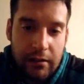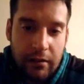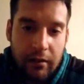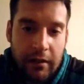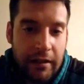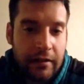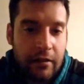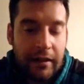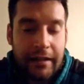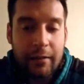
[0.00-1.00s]
Oh yeah,
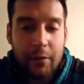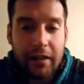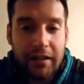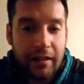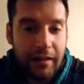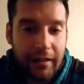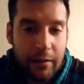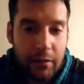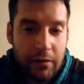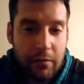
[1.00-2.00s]
no, I can't wait. I can't
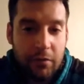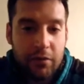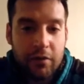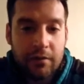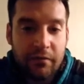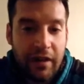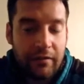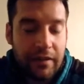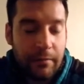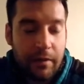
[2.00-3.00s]
wait. We will do
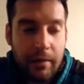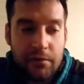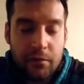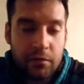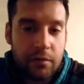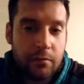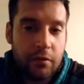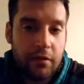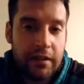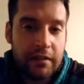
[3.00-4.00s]
5D. I promise we'll do
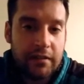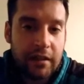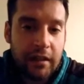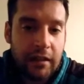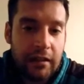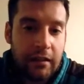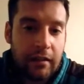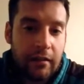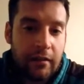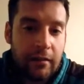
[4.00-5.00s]
more of these.
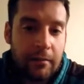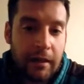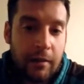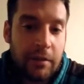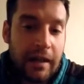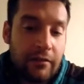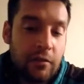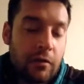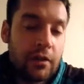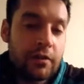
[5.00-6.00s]
I hope to have
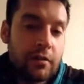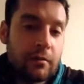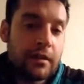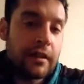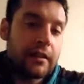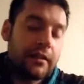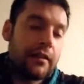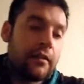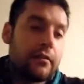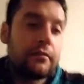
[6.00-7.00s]
you on too one night.
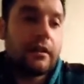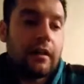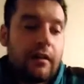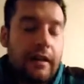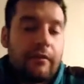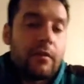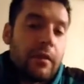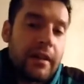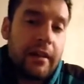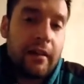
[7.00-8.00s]

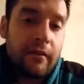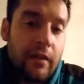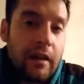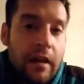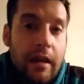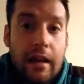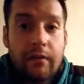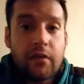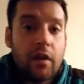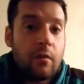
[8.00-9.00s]
Everyone here,
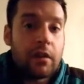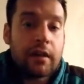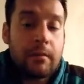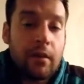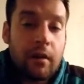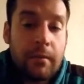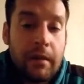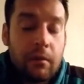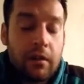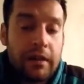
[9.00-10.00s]
if you all want to come on,
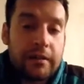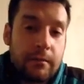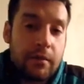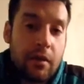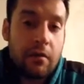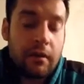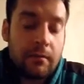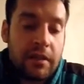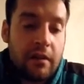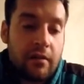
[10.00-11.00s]
man, we're gonna get something going.
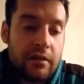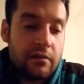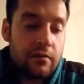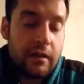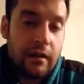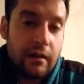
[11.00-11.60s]
I'm telling you.